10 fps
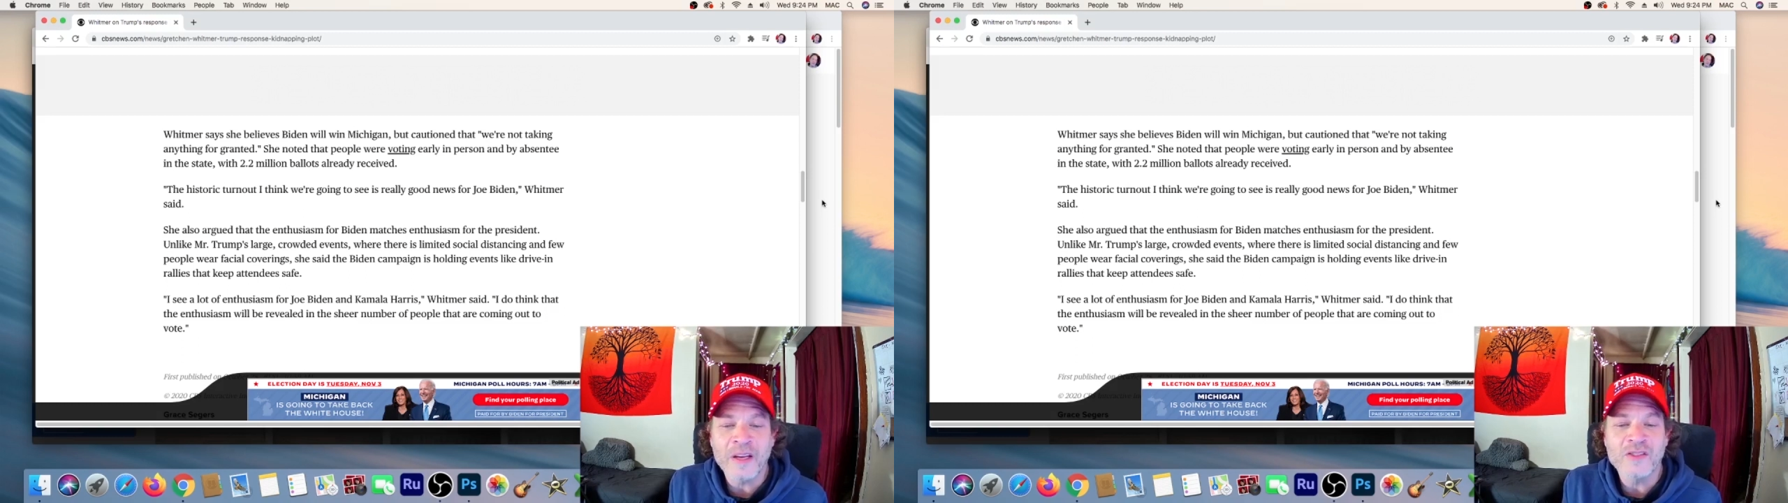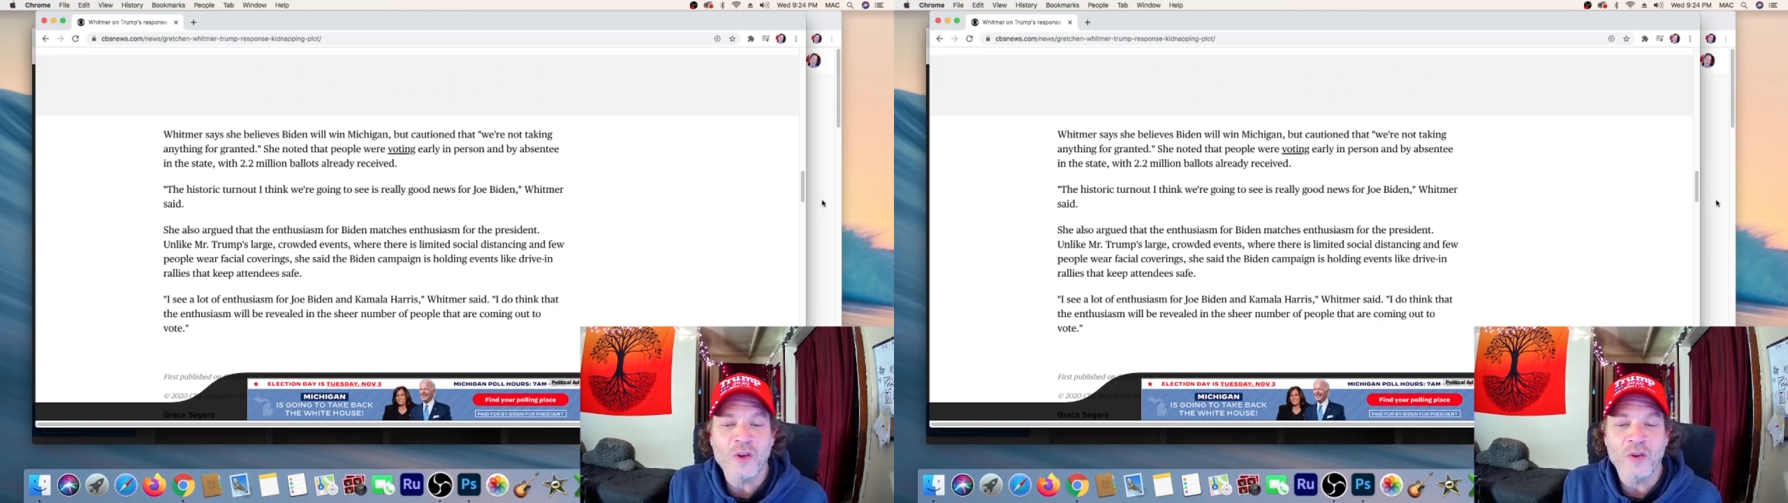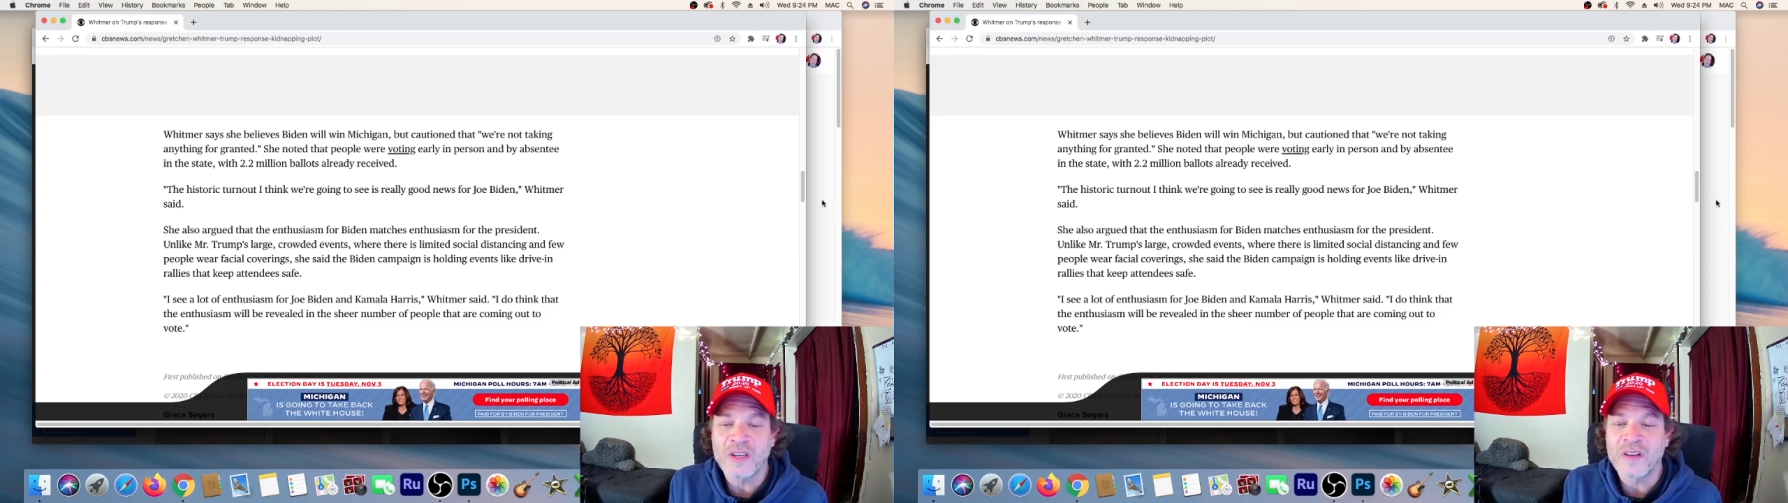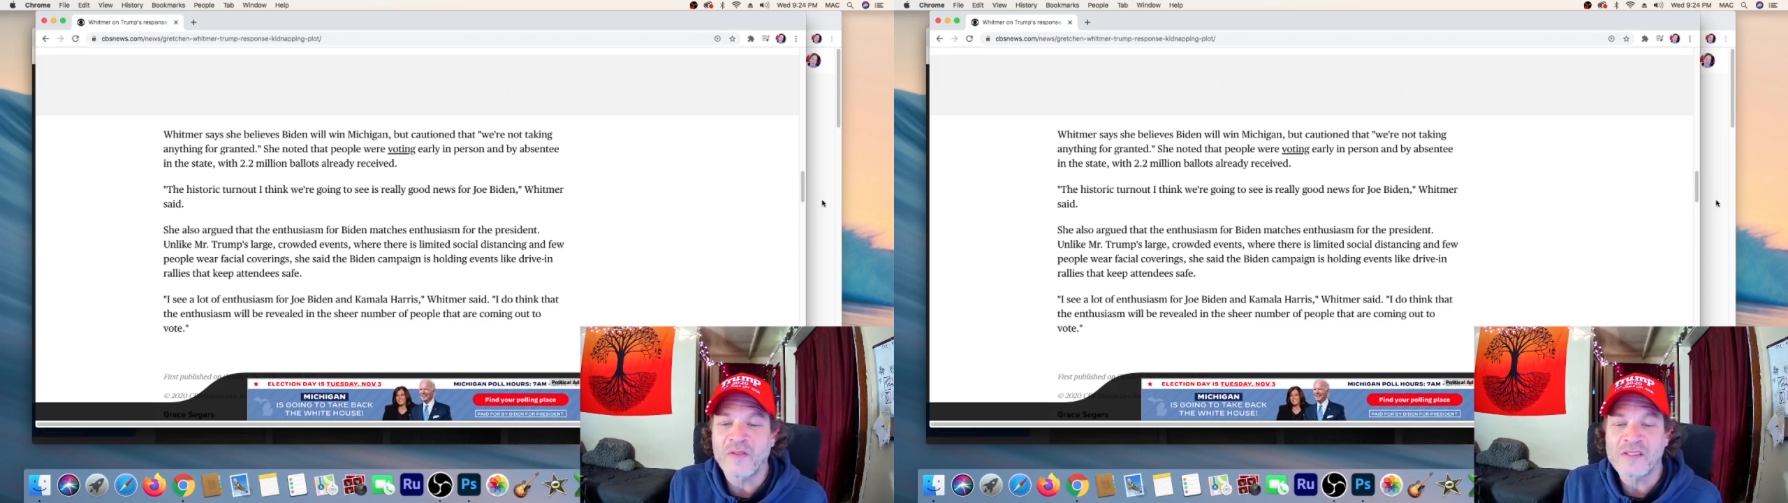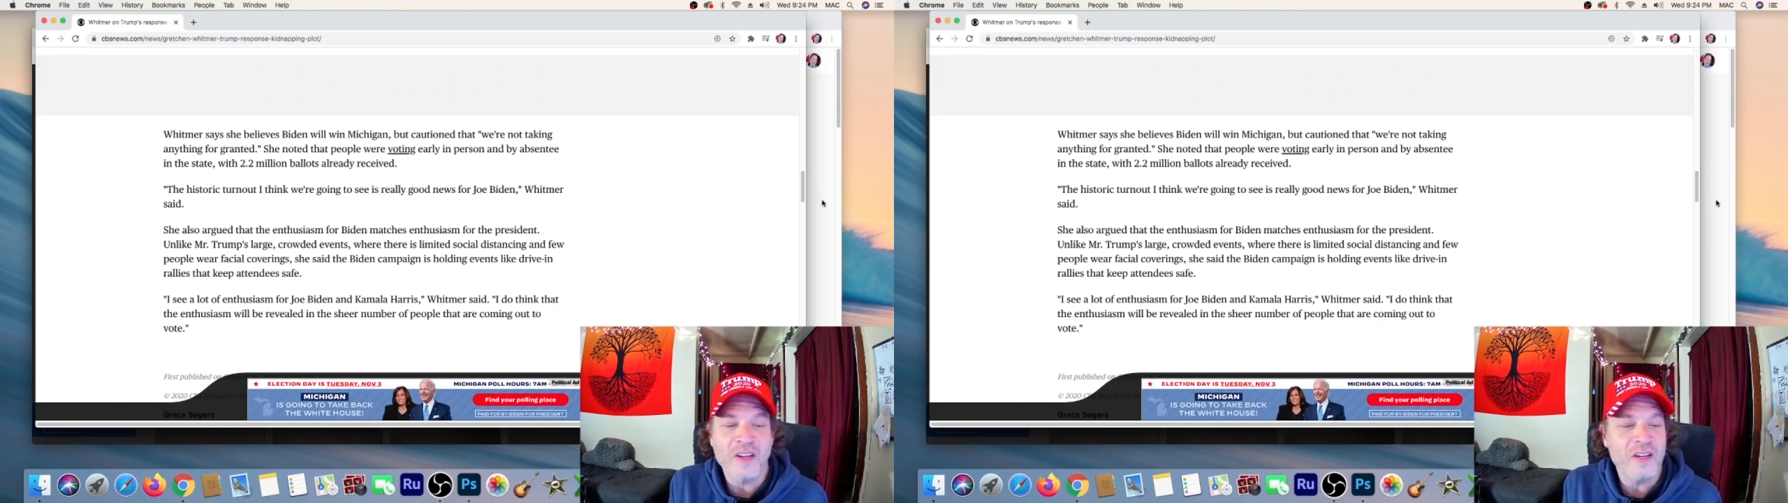events like
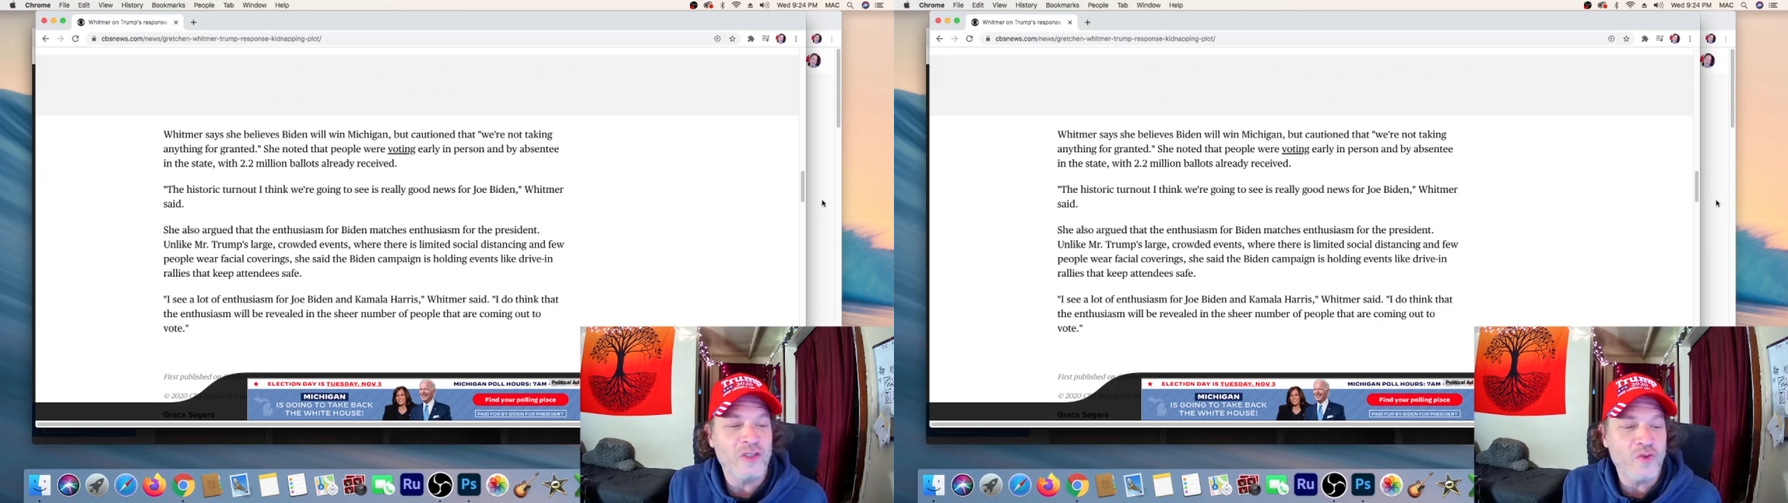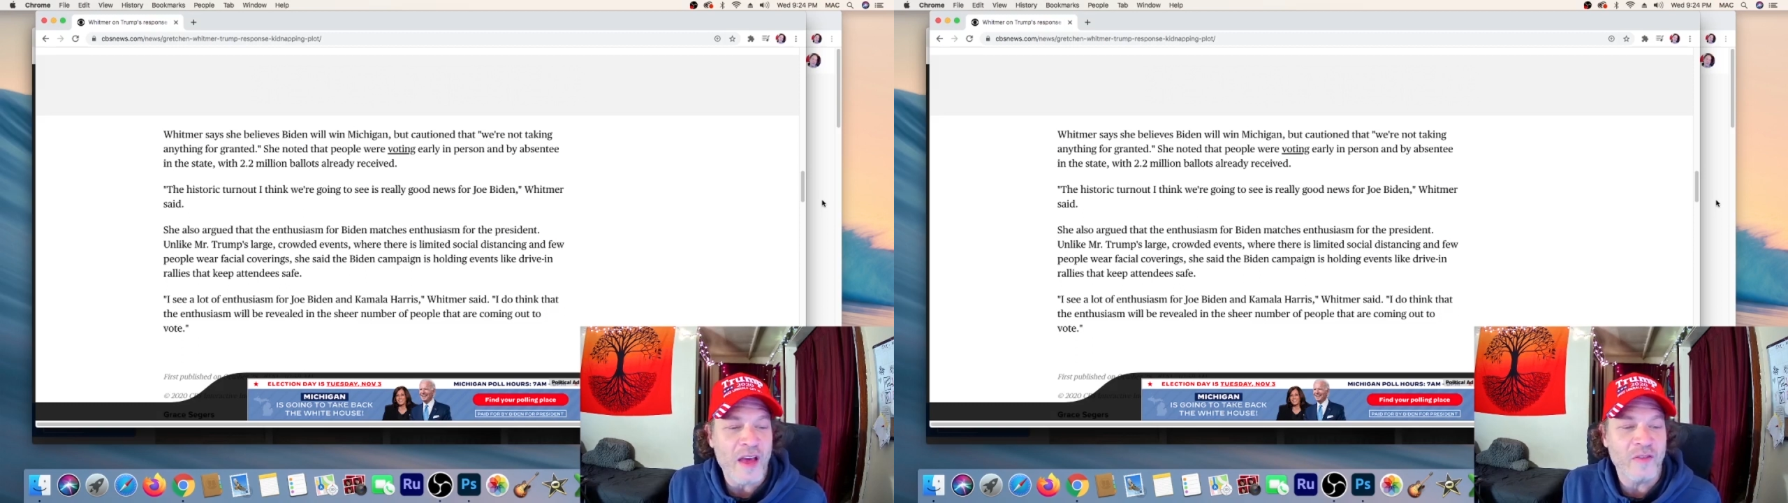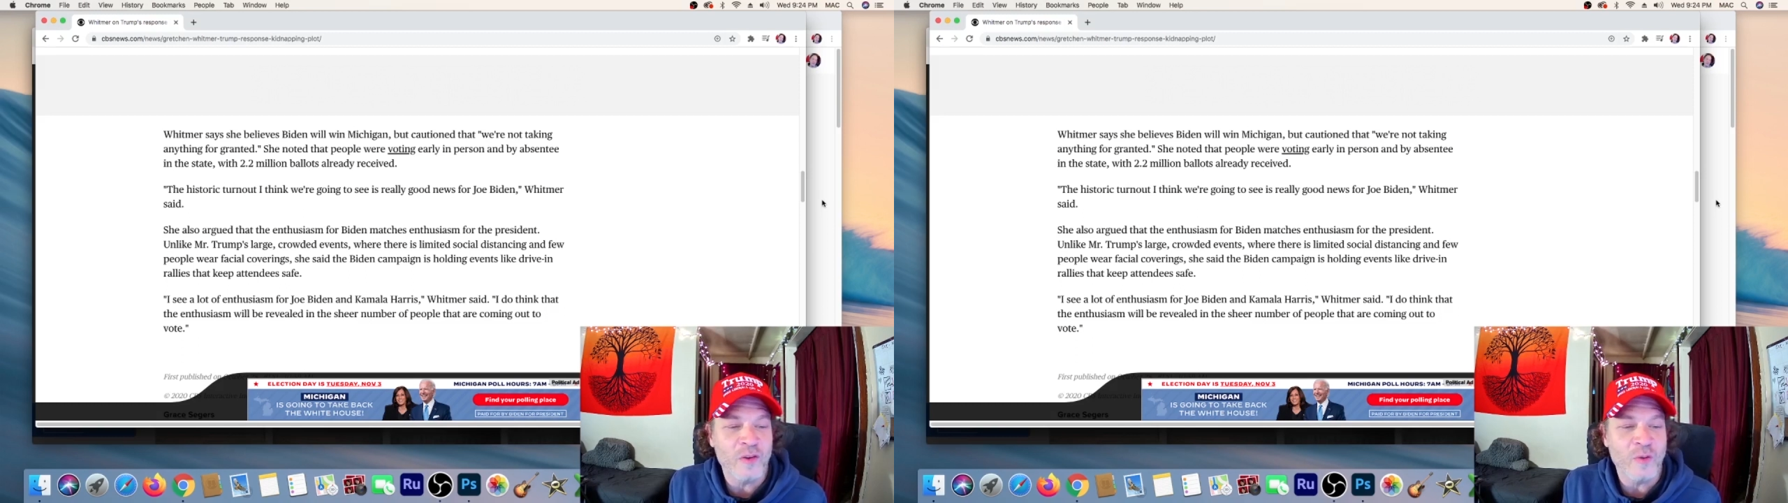drive-in rallies